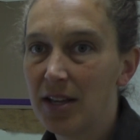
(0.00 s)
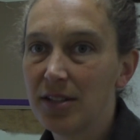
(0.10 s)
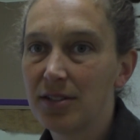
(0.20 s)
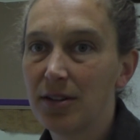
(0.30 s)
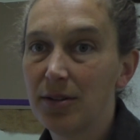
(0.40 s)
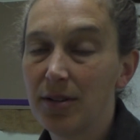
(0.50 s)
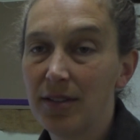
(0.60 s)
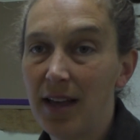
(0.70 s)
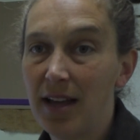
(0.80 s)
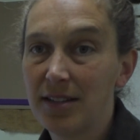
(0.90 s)
So
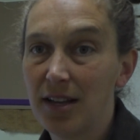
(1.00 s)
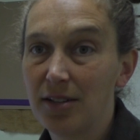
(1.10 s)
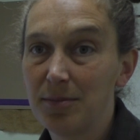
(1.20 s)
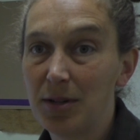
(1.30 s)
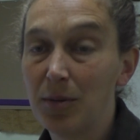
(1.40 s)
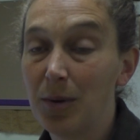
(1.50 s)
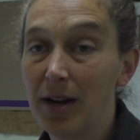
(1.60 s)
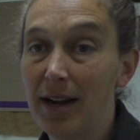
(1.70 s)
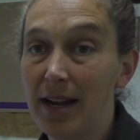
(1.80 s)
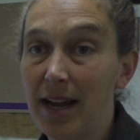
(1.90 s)
that tells me
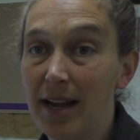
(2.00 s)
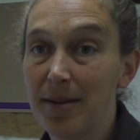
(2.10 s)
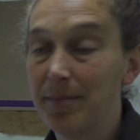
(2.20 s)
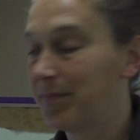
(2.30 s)
where I am.